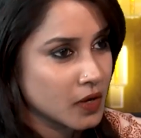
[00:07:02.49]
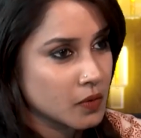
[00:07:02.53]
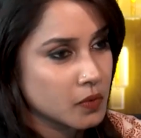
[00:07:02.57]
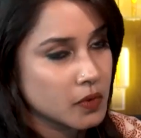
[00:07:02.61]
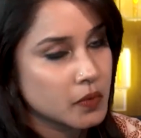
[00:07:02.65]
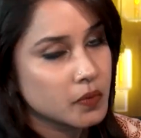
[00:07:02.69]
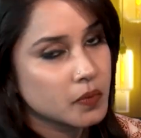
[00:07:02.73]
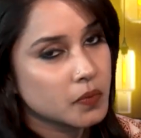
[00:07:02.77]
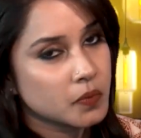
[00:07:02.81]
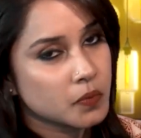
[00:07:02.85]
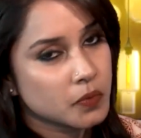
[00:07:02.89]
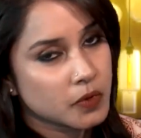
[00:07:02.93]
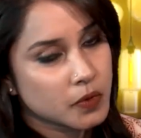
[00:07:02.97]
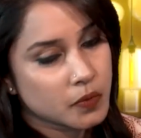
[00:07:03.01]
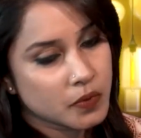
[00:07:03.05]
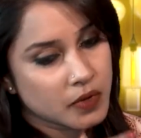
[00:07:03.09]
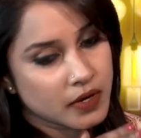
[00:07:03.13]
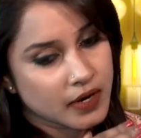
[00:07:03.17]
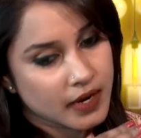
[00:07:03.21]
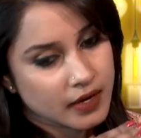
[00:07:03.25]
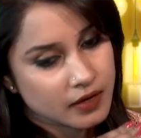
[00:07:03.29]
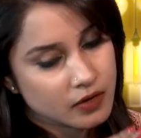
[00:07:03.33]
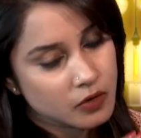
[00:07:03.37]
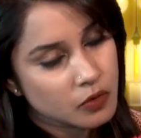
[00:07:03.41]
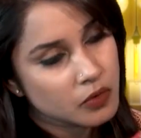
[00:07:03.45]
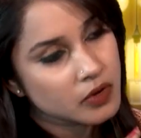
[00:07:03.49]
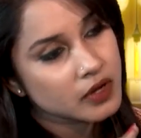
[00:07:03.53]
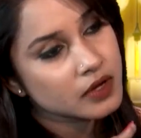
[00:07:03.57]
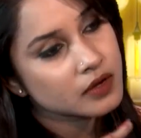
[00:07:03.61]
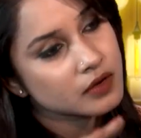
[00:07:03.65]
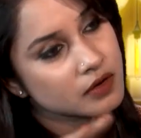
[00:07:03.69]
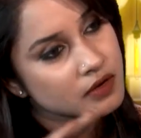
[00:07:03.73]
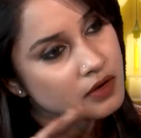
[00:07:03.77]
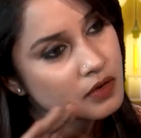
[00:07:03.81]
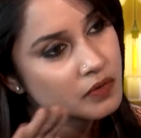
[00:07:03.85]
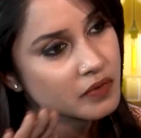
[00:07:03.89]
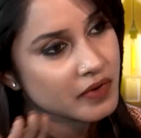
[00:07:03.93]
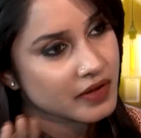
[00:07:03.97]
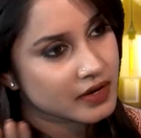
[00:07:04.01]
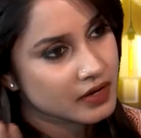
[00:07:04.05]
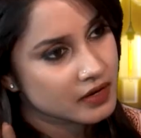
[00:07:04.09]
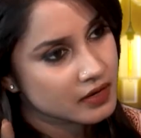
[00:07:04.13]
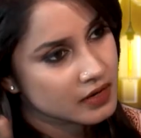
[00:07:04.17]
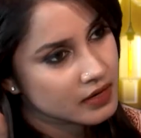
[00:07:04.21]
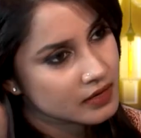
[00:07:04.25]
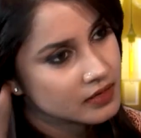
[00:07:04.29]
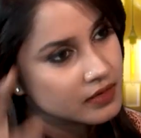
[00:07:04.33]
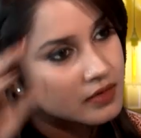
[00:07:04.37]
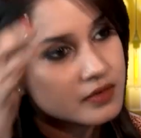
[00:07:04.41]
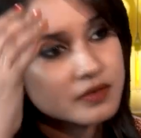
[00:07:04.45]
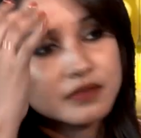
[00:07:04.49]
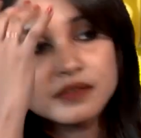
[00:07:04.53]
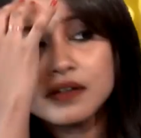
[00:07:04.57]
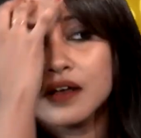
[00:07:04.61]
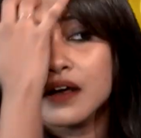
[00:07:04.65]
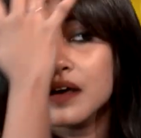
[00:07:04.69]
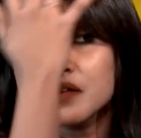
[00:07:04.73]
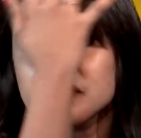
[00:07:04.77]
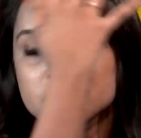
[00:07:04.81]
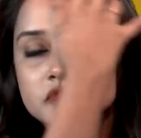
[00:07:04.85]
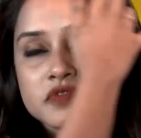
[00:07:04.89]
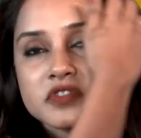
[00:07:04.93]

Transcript: We, we were like going on a very decent graph.